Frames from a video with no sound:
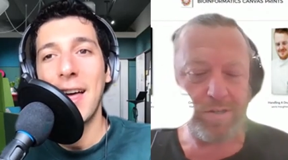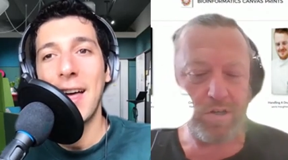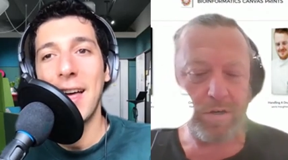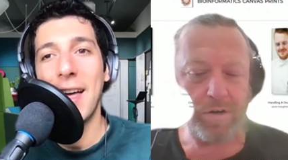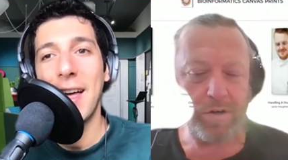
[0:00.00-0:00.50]
Speaker 1: you
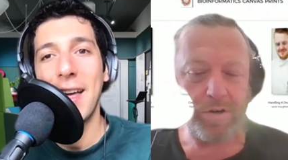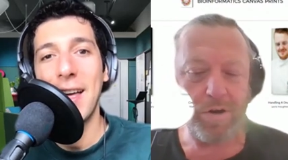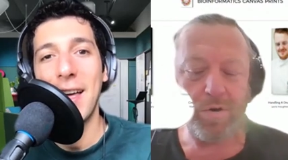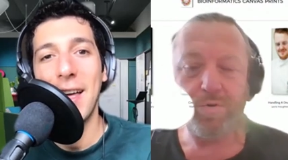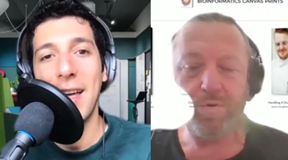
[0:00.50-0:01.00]
researching
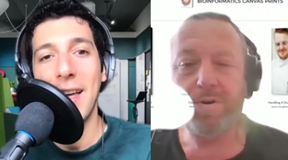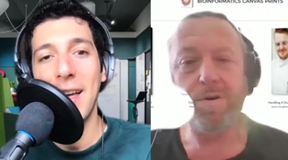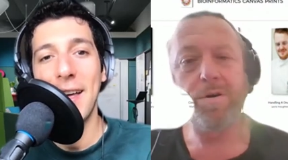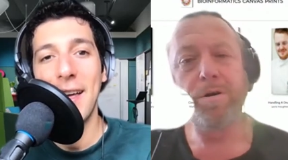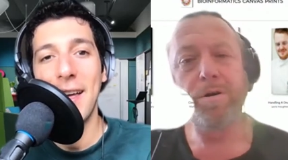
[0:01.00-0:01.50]
on your
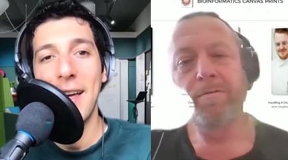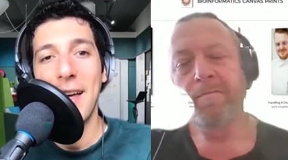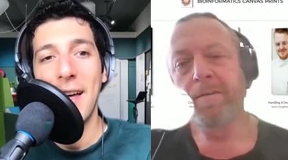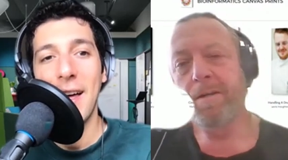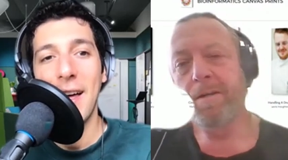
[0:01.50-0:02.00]
own,
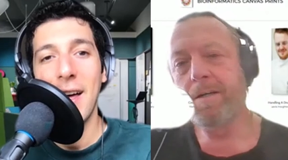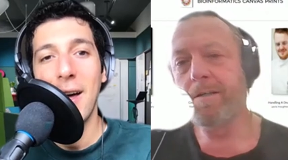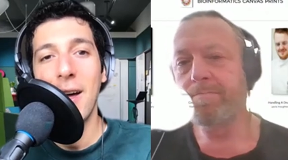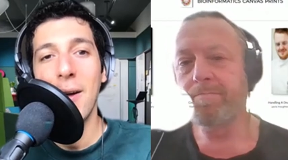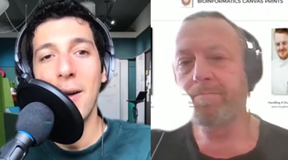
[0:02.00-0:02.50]
or
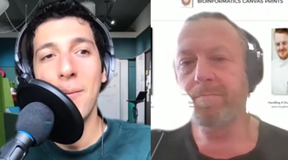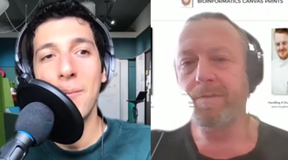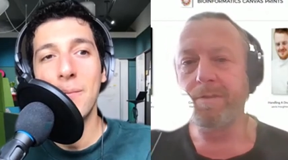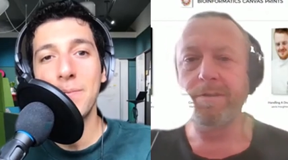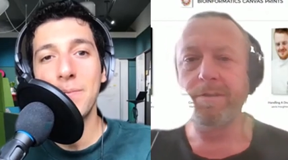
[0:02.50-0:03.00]

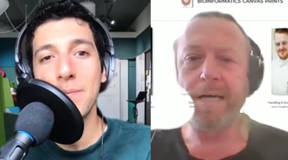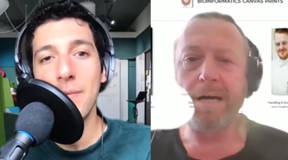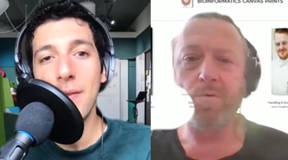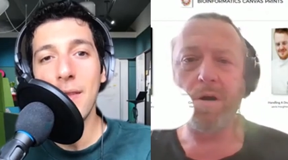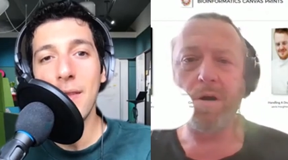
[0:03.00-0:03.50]

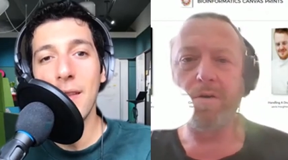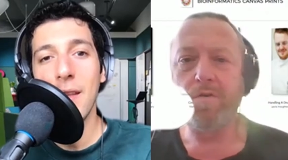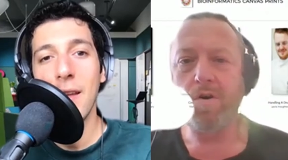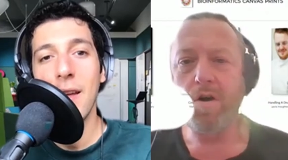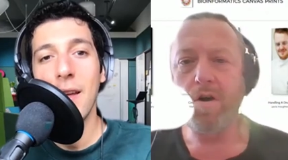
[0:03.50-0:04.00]
are you
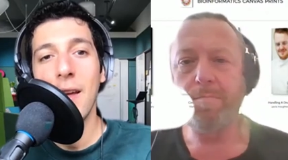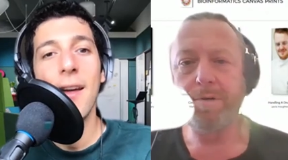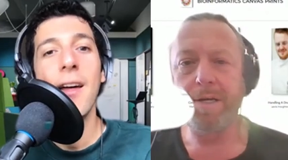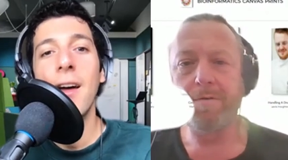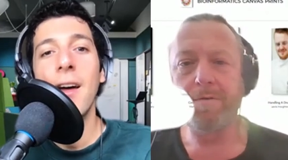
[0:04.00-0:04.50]
working for a
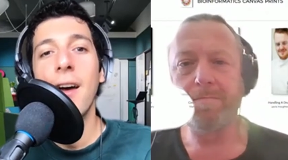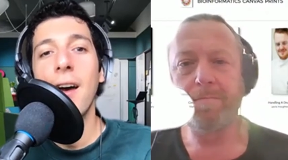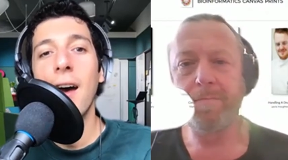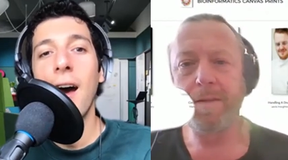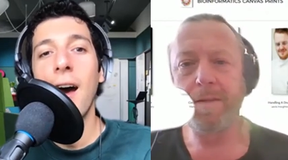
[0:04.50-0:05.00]
company?
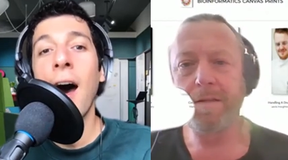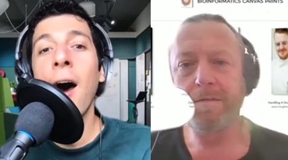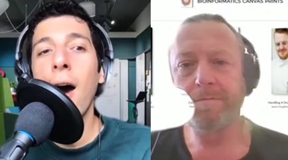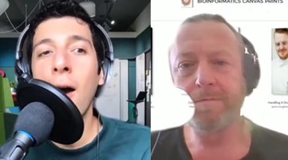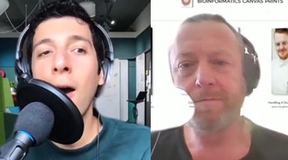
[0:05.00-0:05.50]

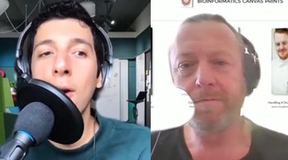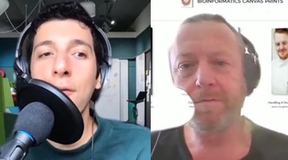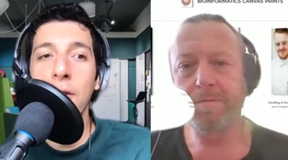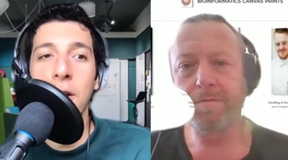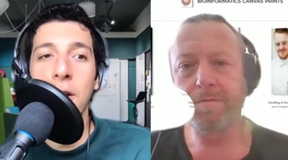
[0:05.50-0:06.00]
Speaker 2: I
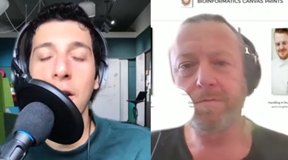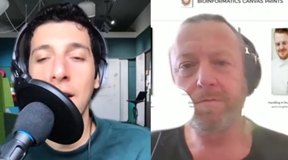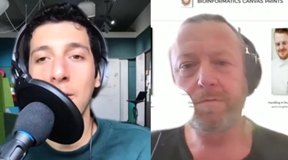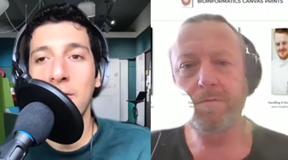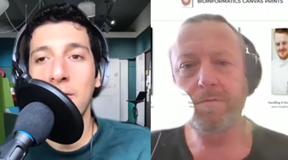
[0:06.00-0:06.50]
work for
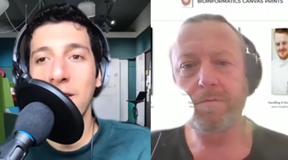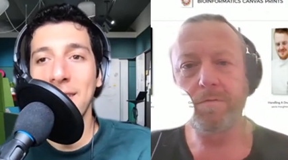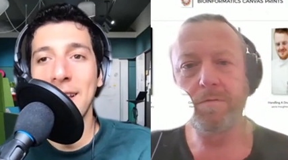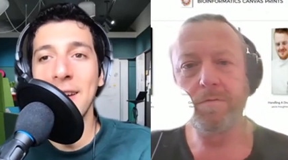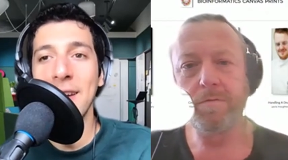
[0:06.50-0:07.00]
a
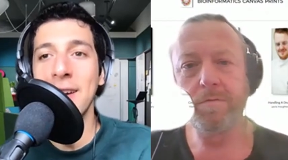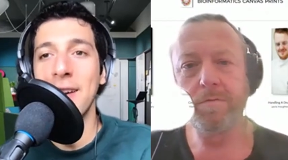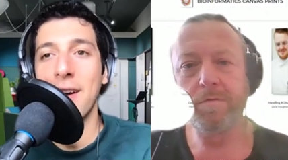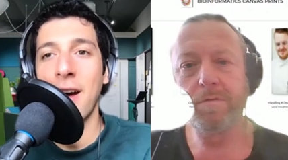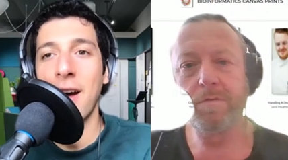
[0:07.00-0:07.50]

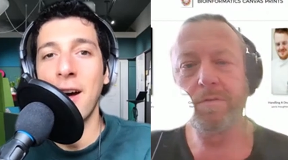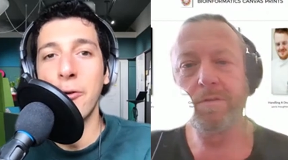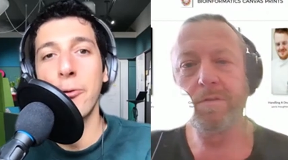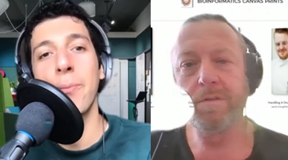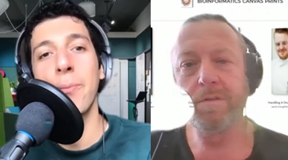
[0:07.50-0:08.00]
university
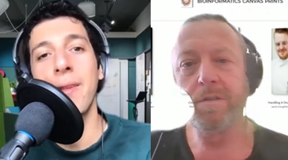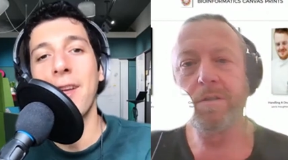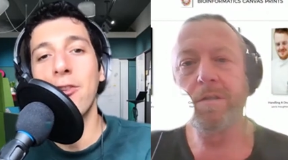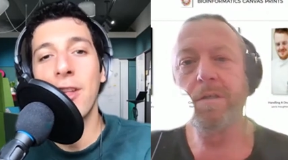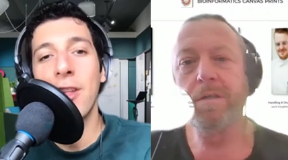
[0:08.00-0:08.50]
group
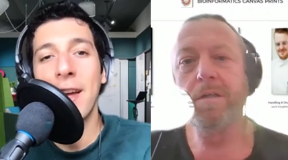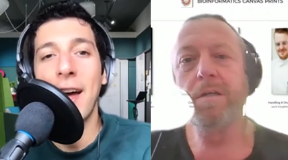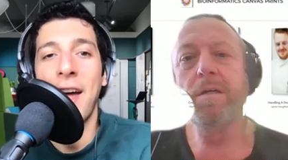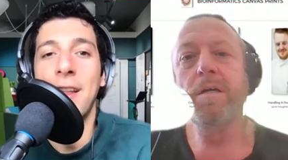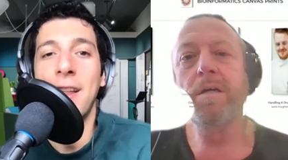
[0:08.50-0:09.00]

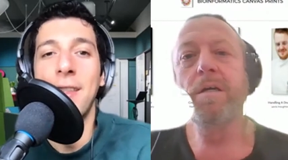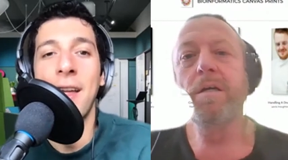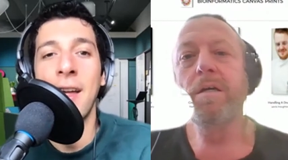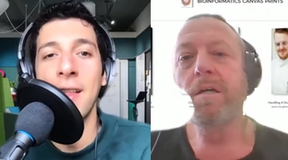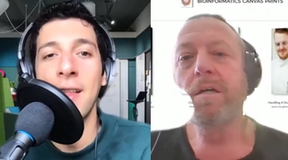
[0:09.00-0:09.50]
essentially, and
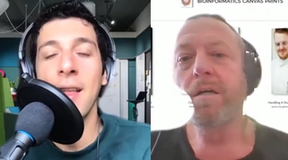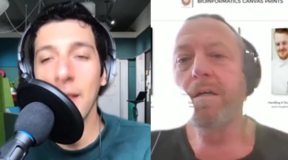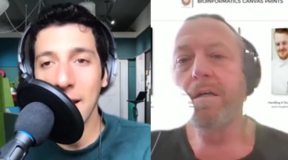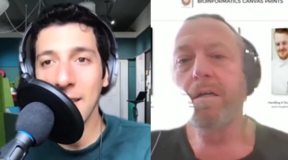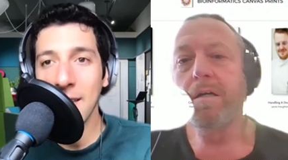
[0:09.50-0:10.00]
it's
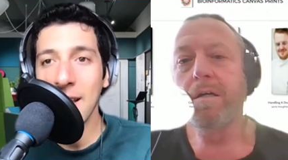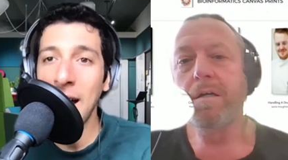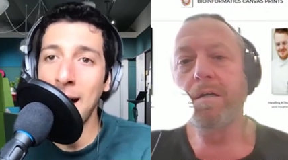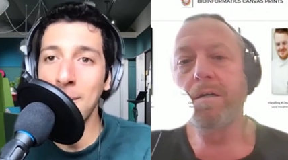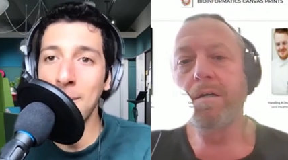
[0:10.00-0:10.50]
a
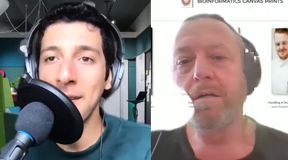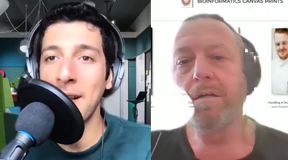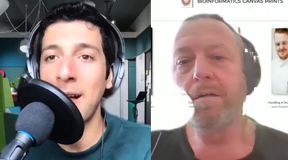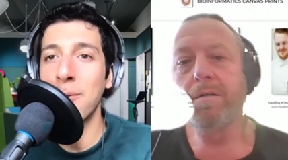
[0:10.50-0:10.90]
lab. It's a